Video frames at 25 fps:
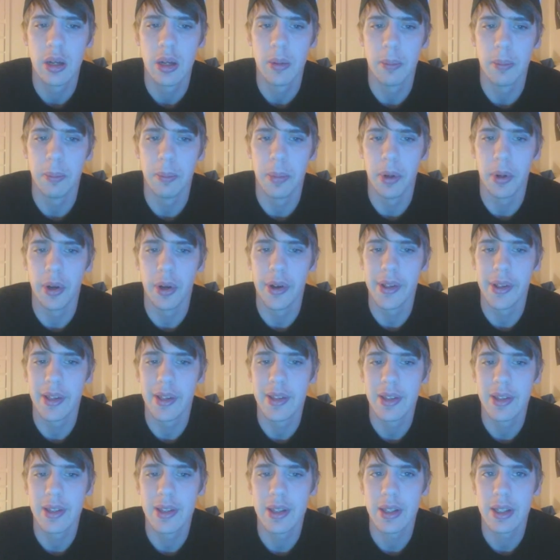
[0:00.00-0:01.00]
But
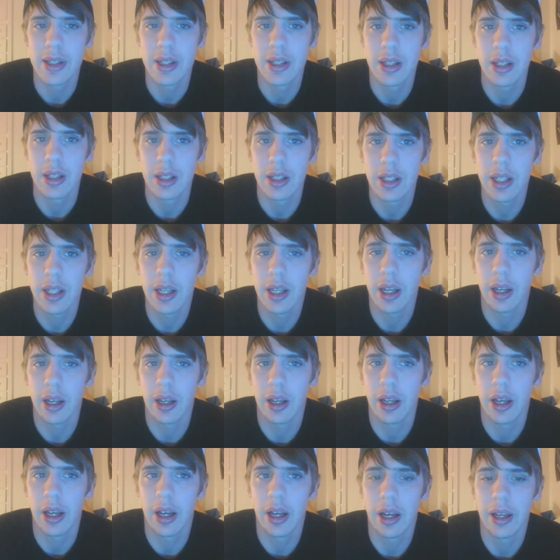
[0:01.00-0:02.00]
yeah,
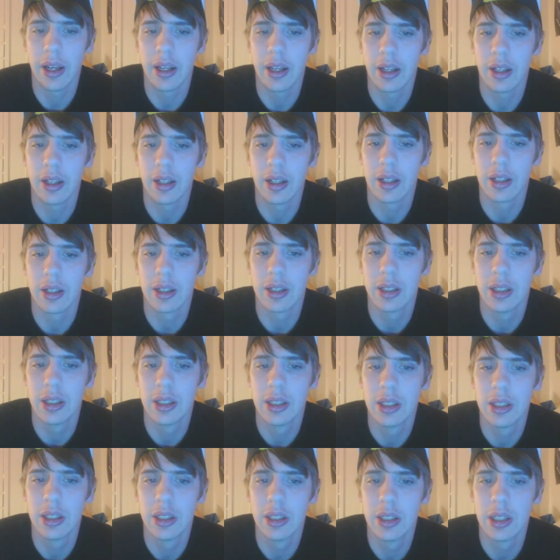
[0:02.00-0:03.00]
I
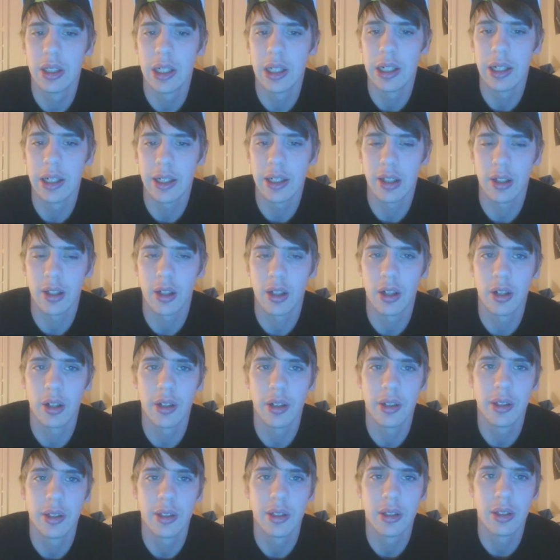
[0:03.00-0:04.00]
like the card.
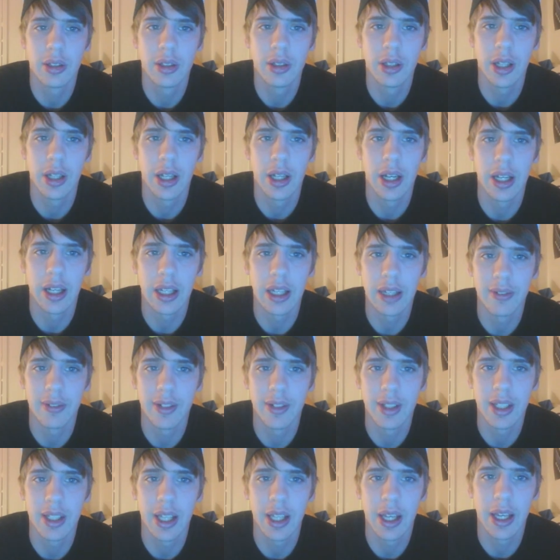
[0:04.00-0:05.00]
I give
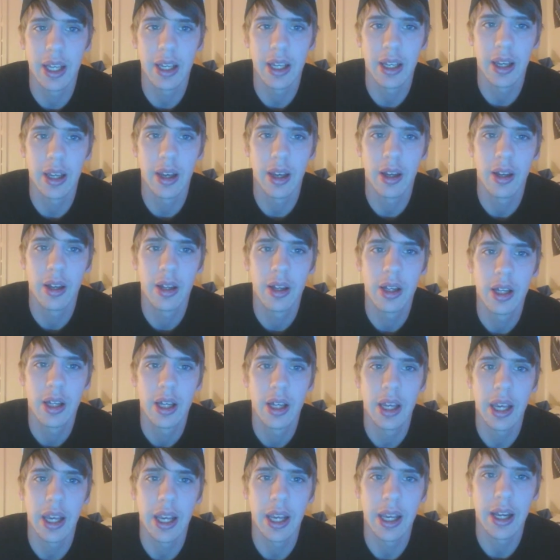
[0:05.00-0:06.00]
it a
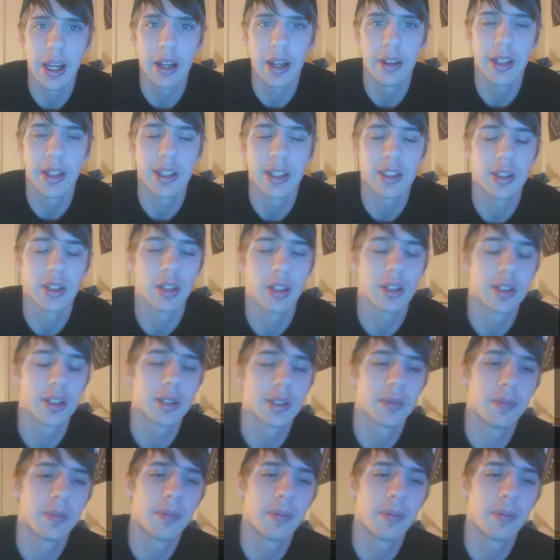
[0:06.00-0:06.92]
8 out of 10 stars.